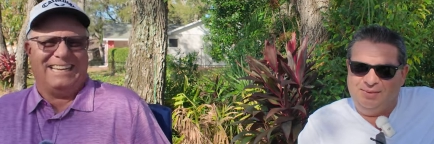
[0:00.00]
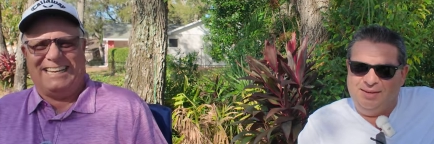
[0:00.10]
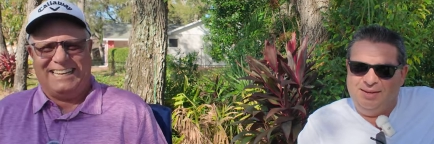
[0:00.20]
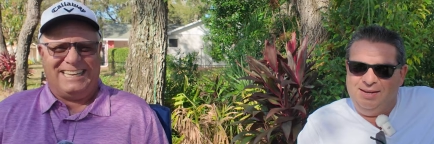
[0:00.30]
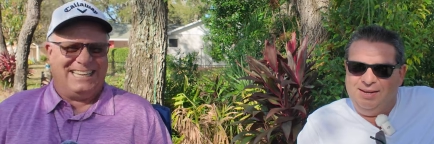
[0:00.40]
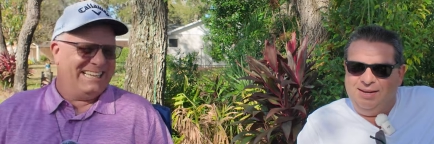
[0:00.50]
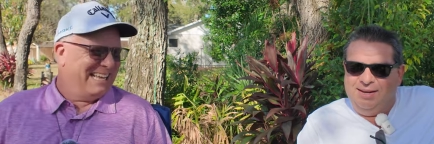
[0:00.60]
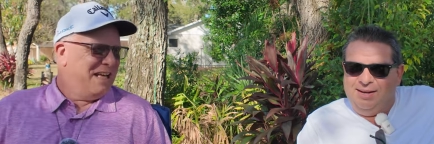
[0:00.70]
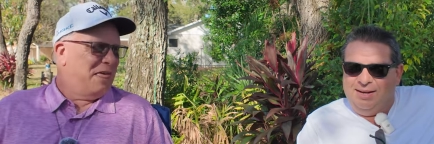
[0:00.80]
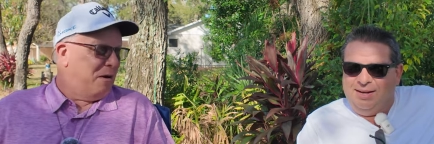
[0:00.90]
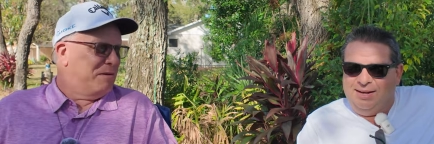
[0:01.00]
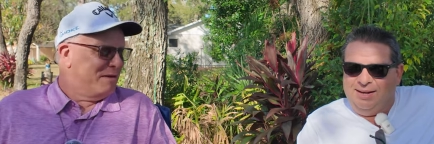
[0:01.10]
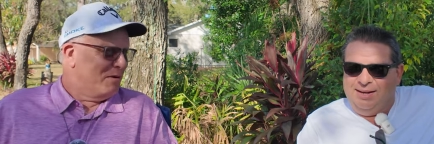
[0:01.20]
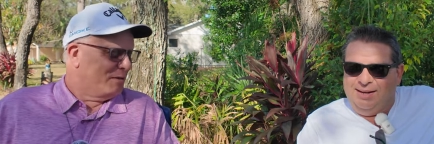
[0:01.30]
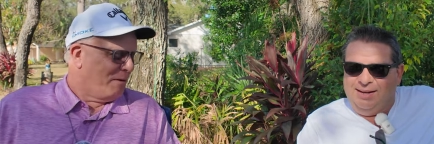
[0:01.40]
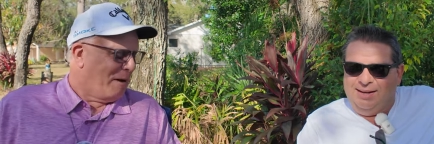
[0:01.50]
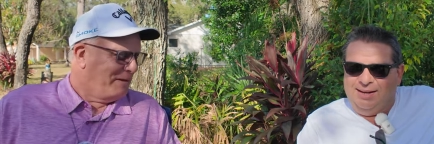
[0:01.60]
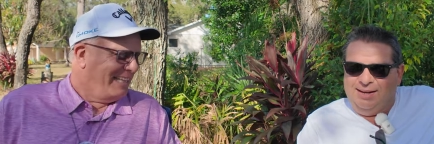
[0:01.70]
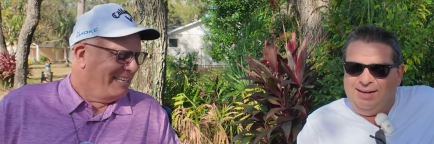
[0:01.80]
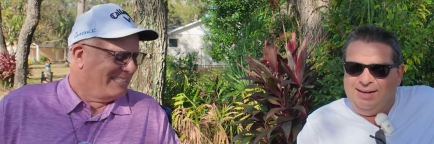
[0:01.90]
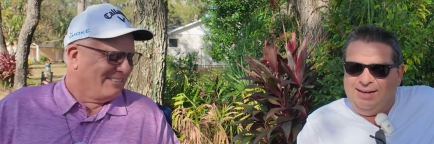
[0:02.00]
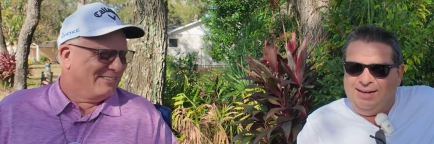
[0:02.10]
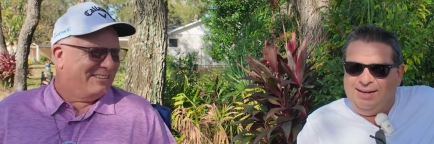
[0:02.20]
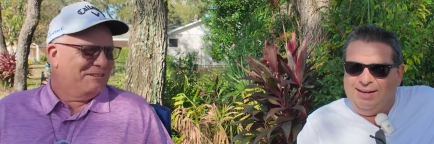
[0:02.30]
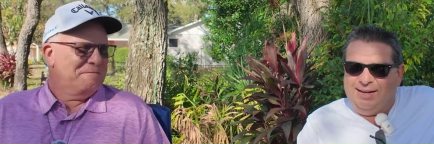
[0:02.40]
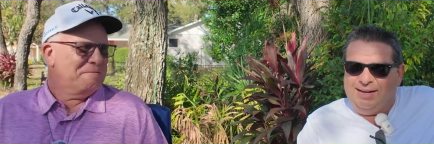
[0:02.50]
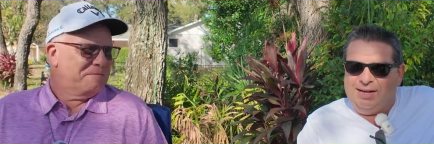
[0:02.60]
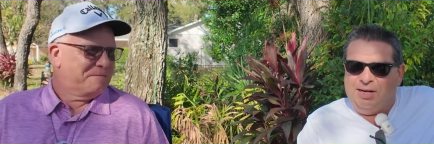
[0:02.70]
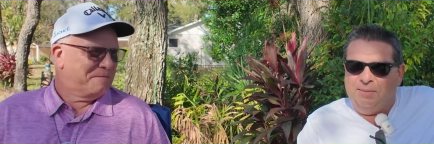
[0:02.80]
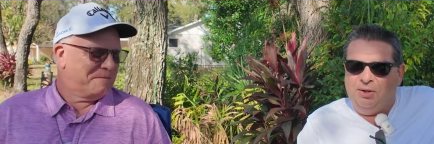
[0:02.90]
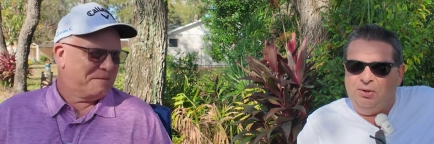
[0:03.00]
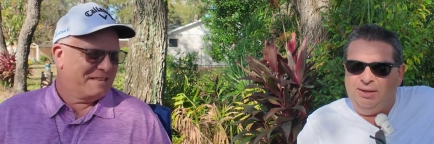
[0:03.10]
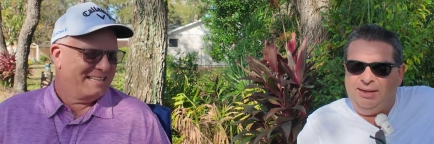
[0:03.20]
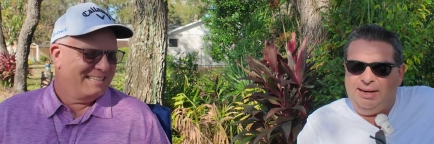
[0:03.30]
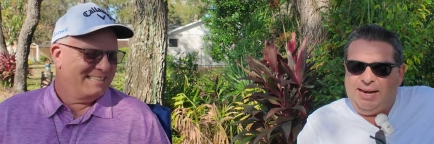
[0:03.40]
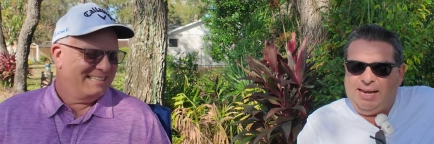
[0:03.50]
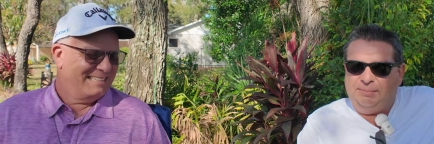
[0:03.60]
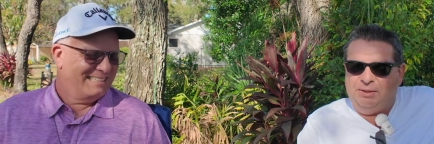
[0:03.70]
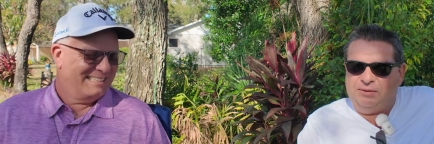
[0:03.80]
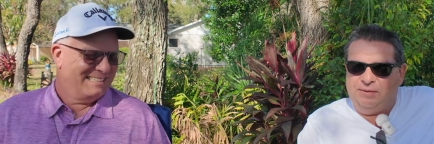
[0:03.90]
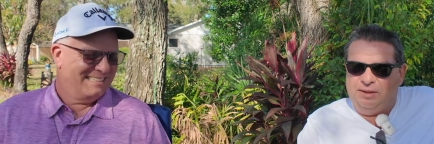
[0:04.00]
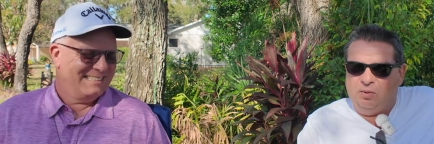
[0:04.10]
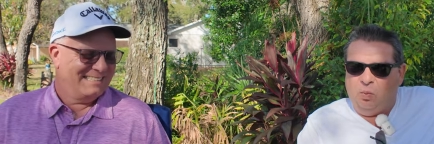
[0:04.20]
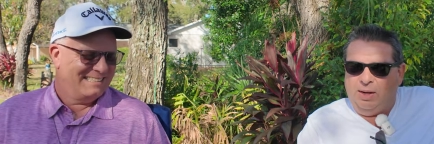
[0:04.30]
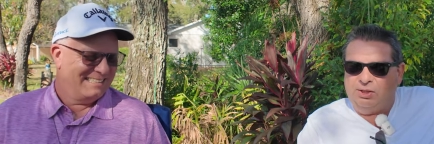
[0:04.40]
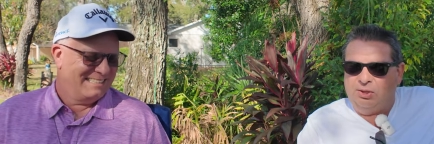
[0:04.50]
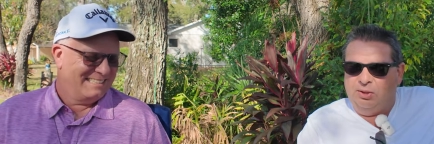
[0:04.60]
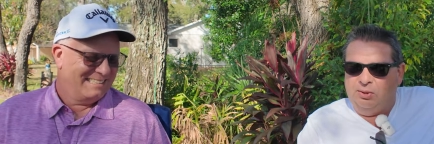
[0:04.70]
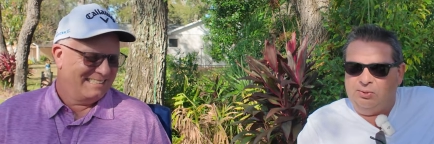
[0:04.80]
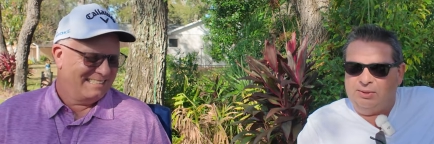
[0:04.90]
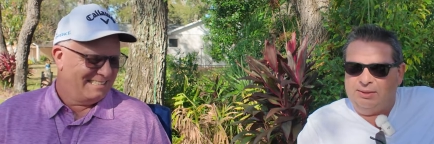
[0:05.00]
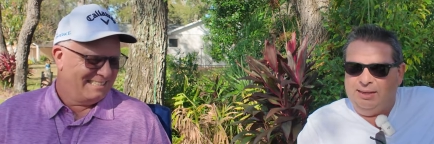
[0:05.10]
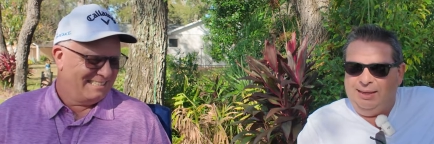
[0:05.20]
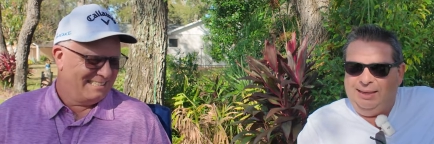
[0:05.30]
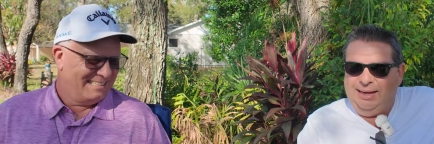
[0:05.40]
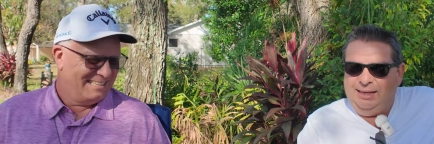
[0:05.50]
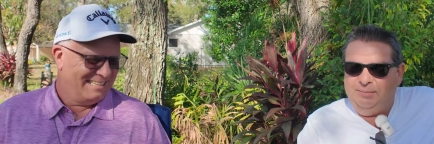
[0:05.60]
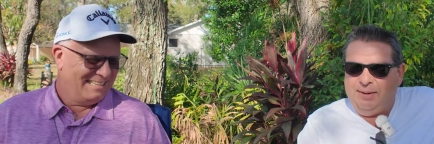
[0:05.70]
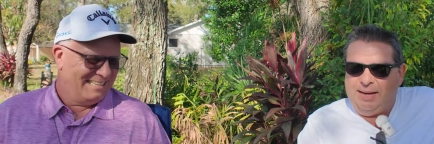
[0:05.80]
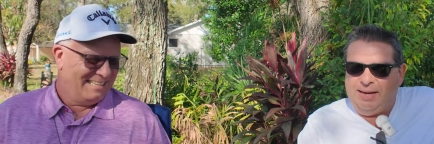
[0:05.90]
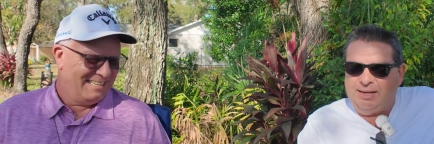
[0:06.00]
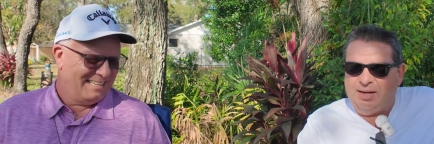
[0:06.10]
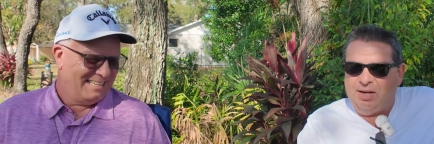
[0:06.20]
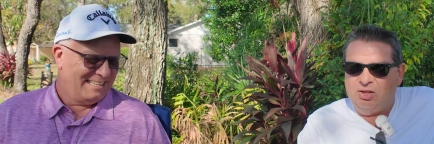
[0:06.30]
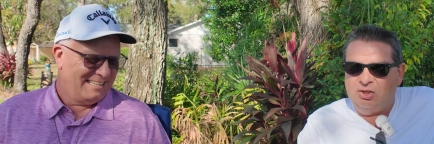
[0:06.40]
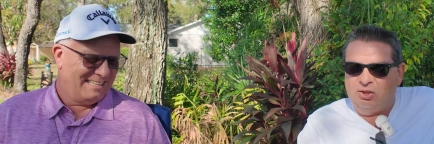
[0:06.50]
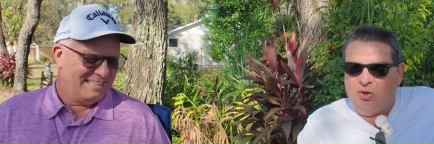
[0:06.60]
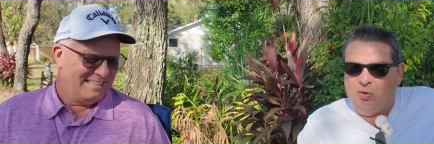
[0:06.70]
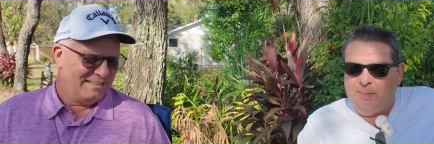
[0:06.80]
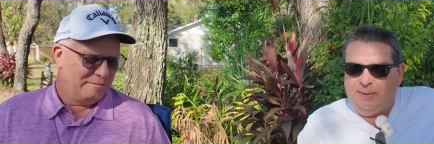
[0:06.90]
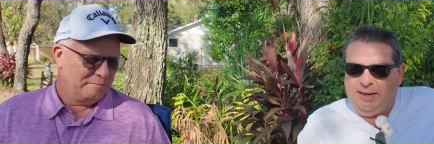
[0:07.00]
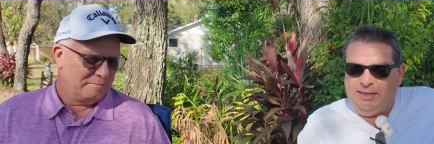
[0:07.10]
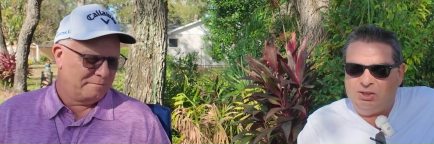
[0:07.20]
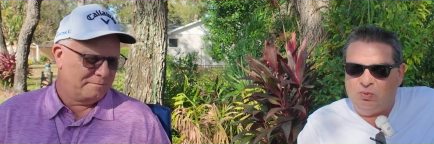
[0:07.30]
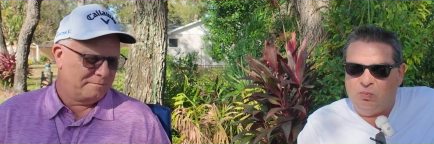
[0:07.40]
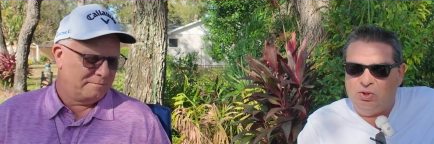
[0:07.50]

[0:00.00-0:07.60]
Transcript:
Speaker 1: that would be the most
Speaker 2: populated school. Community atmosphere, West Coast, laid back, slower pace